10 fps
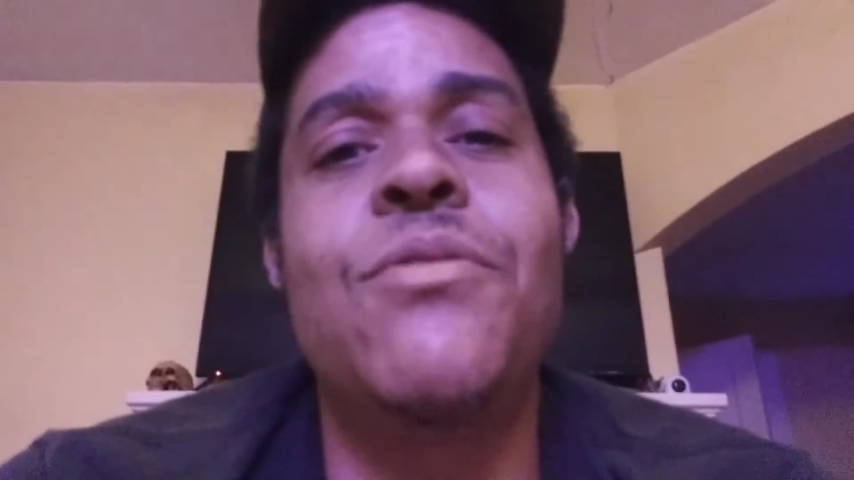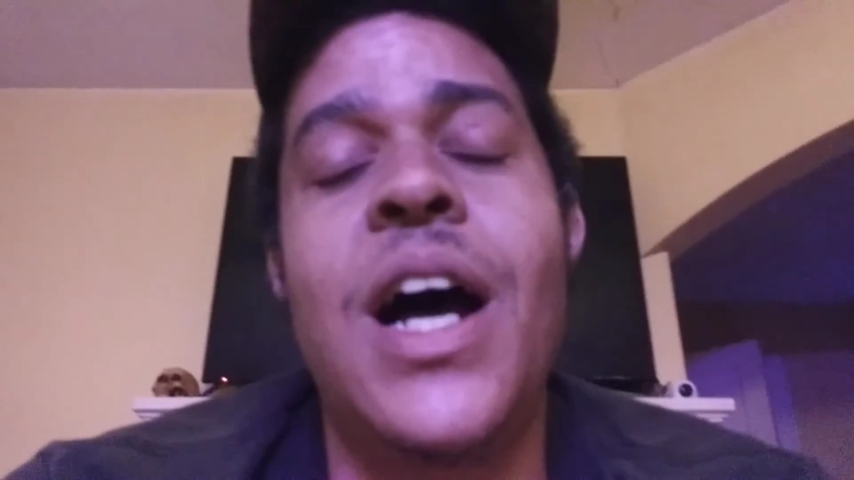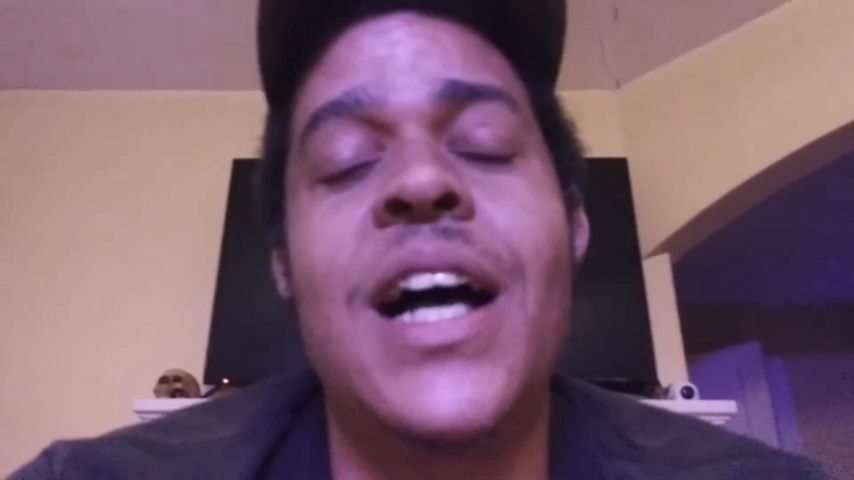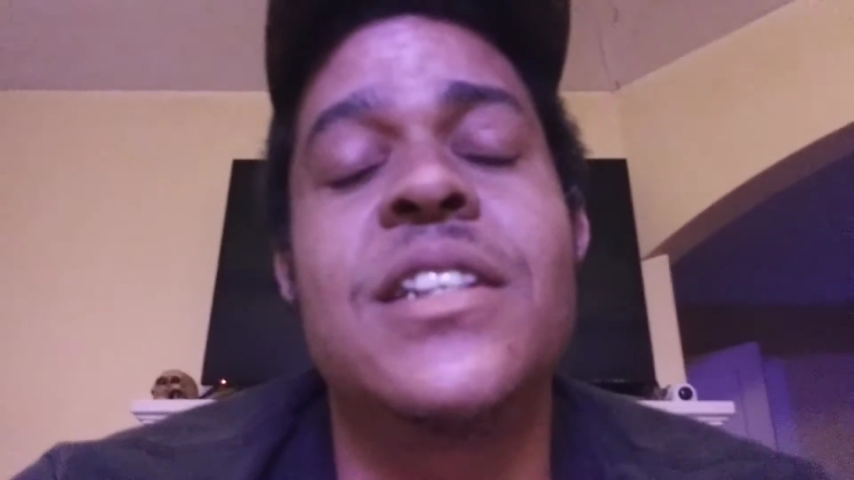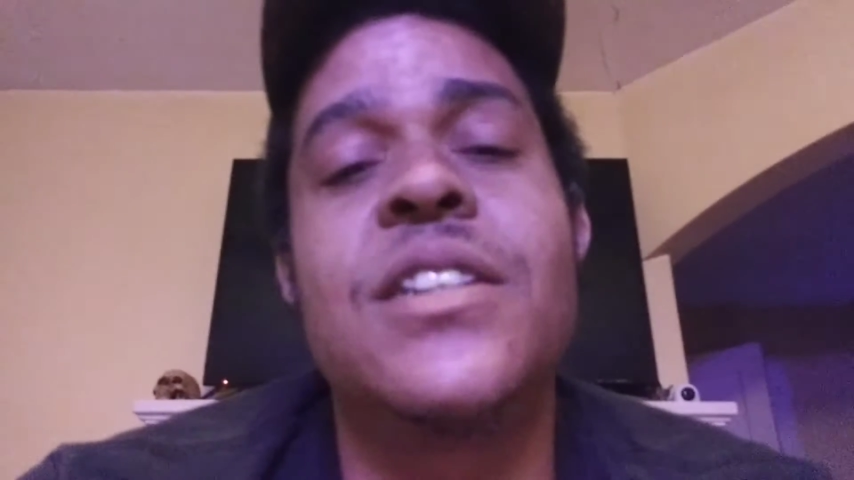
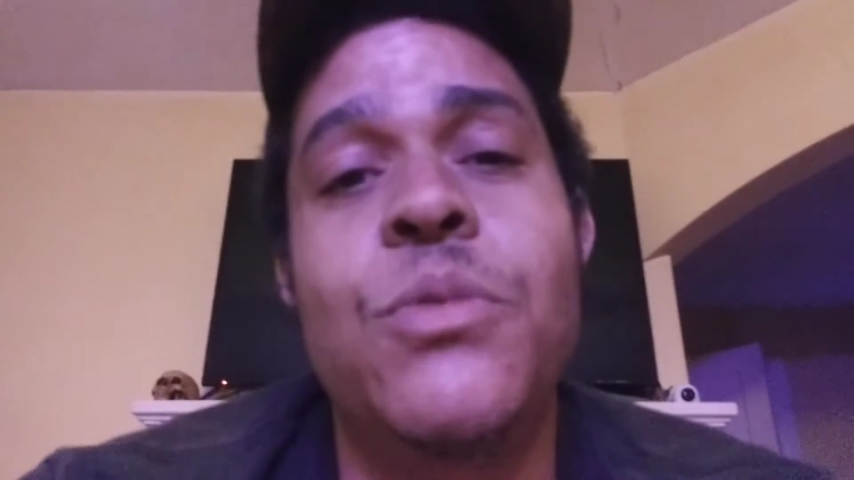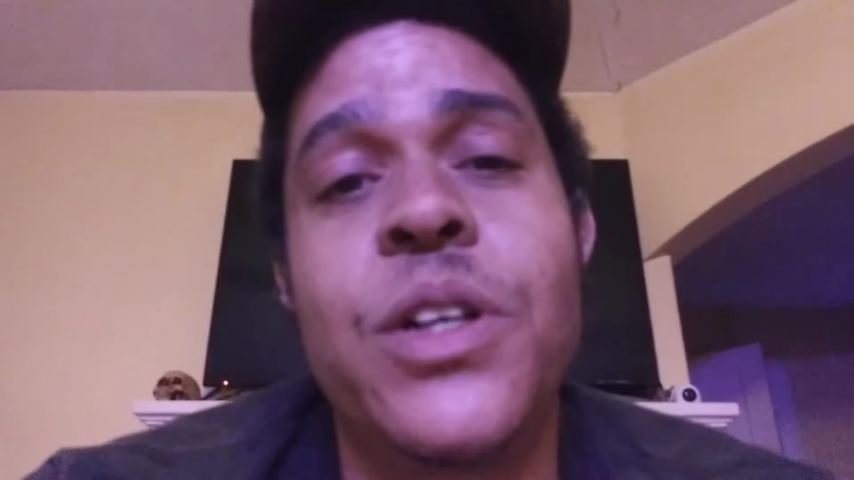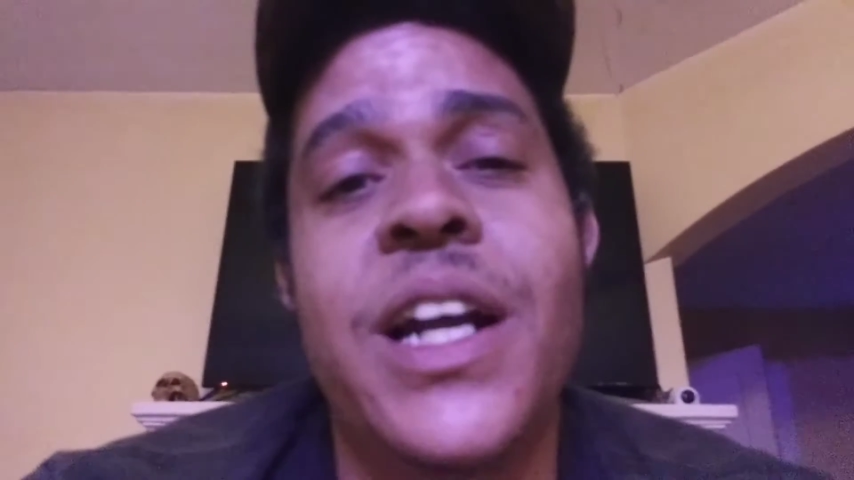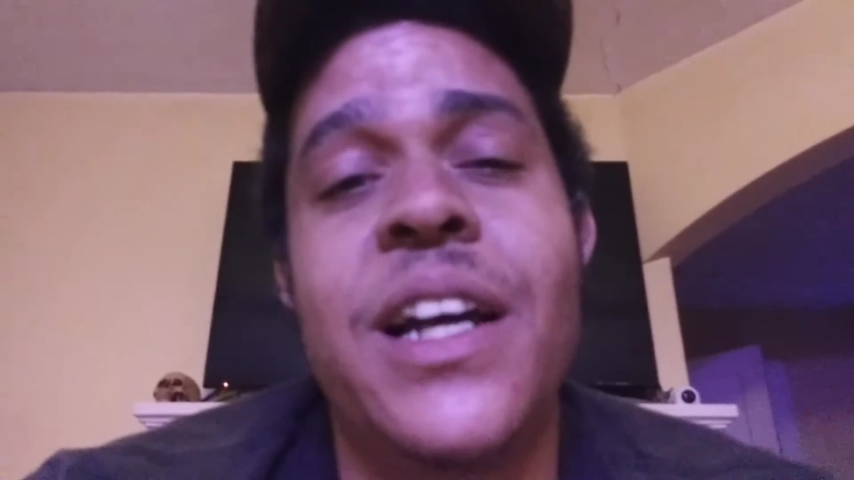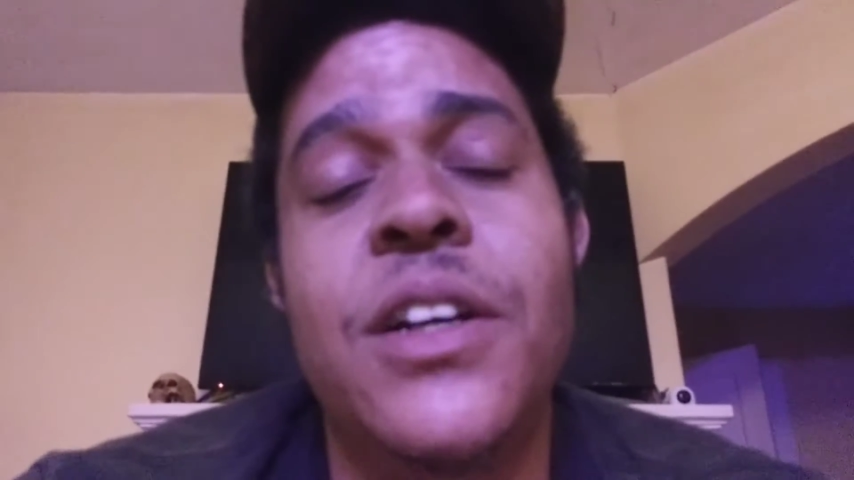rises and will
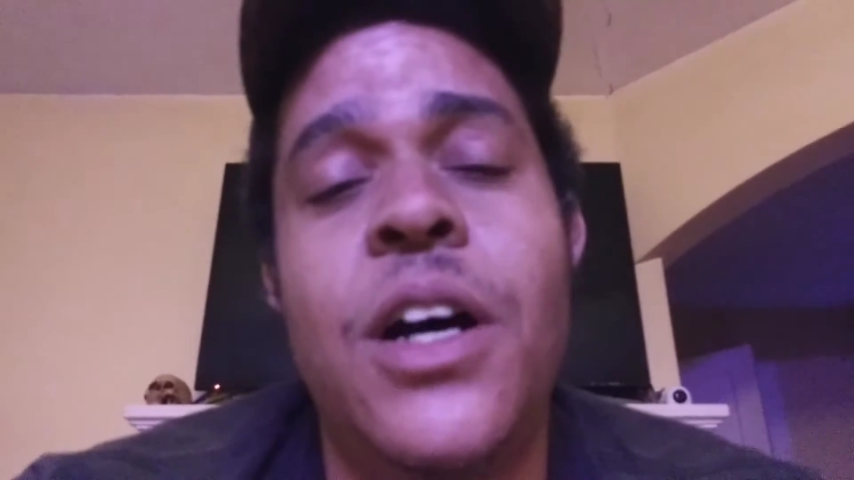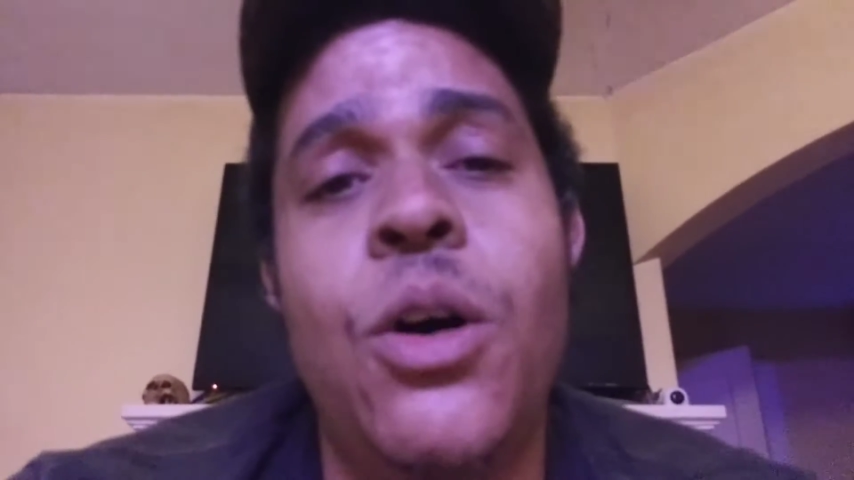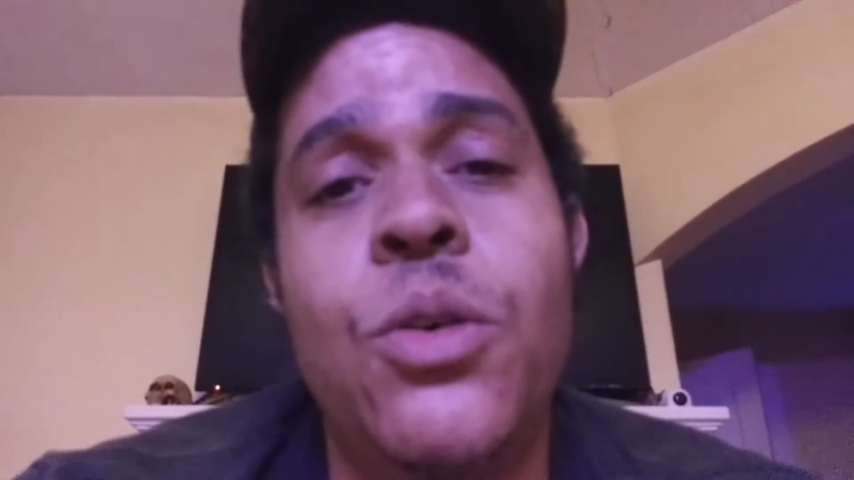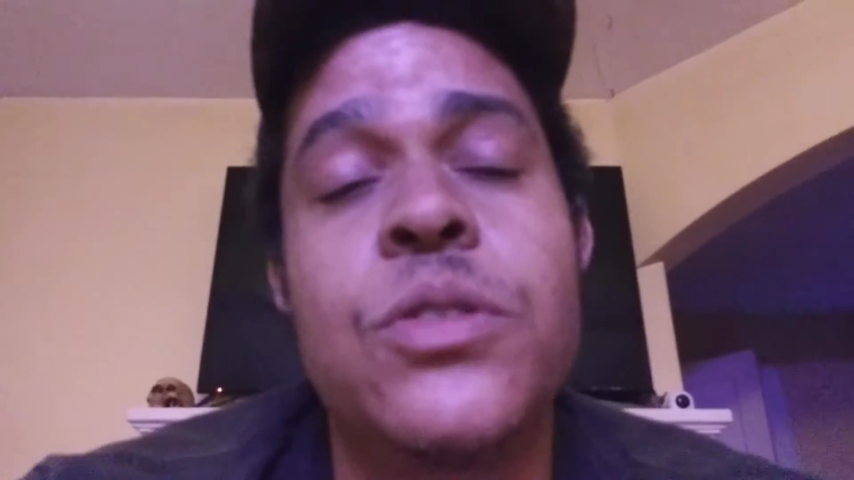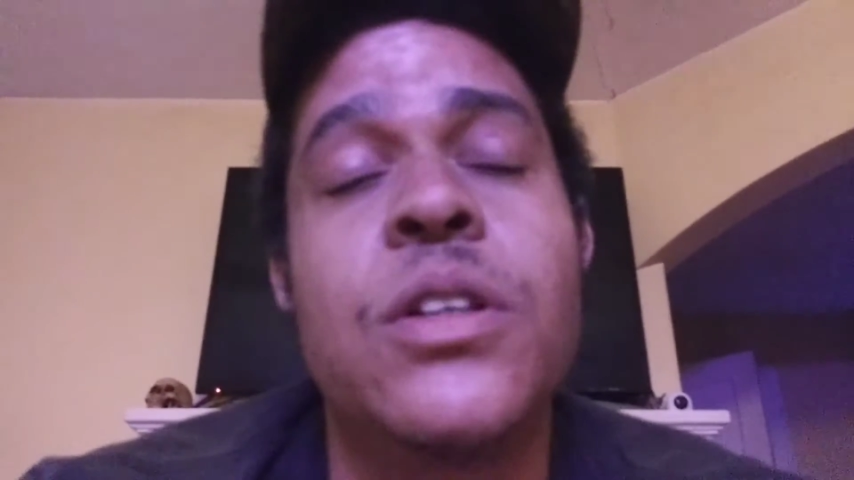get out the
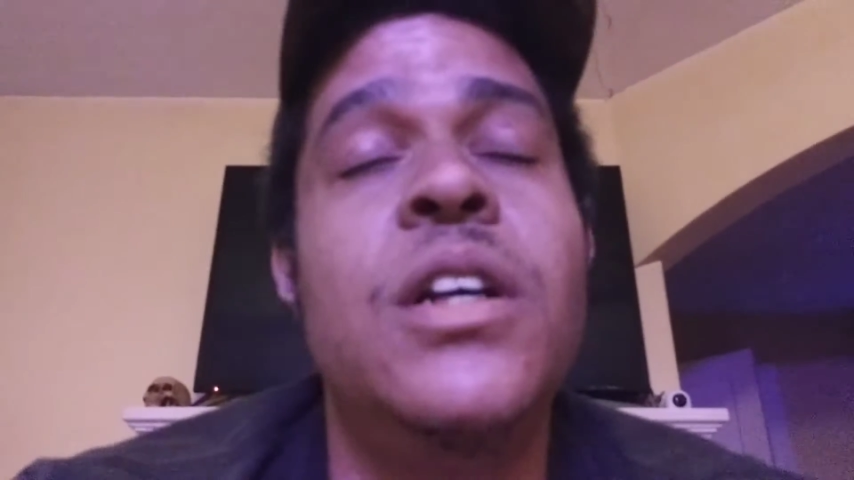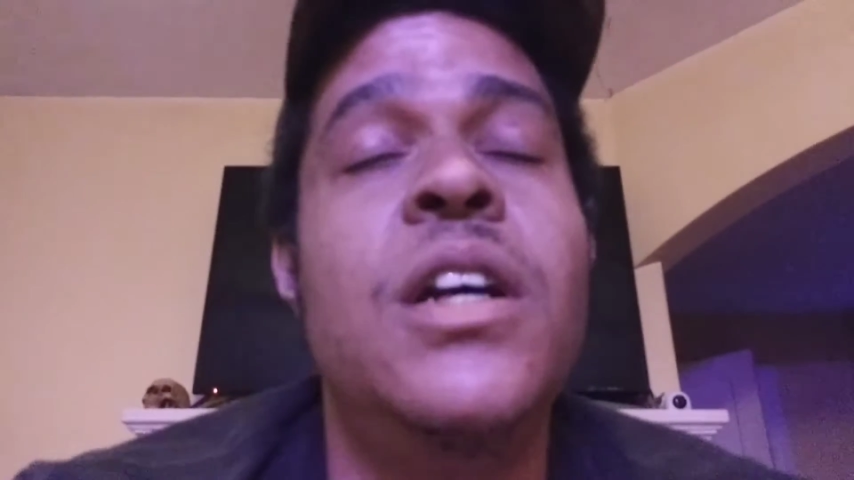holes